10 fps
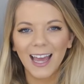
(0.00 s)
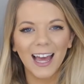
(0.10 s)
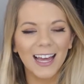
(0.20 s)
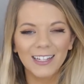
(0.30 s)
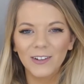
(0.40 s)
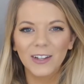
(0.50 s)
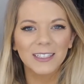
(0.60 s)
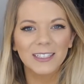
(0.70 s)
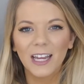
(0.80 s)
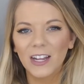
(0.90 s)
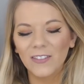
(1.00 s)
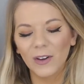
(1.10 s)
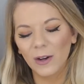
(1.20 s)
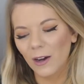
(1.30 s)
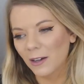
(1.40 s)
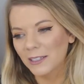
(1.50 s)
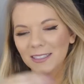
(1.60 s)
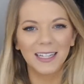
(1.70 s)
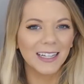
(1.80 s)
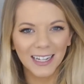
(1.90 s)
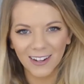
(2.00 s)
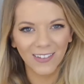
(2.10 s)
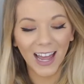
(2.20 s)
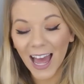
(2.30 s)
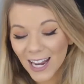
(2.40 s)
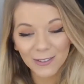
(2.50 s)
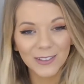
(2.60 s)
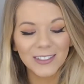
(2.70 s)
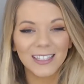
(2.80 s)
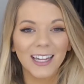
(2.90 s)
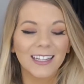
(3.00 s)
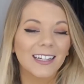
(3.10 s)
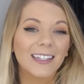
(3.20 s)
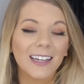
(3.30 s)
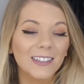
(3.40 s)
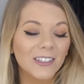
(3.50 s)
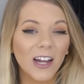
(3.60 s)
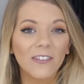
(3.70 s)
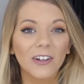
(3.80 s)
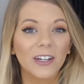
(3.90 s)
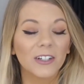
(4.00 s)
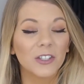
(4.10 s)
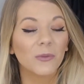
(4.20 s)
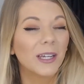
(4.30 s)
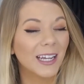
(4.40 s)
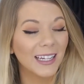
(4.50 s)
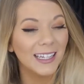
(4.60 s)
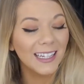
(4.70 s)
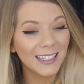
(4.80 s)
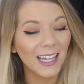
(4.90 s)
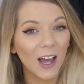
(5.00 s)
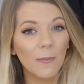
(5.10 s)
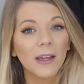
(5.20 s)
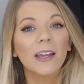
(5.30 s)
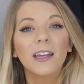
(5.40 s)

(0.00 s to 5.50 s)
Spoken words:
and you can save a gazillion of animals that get killed every year so we can eat them,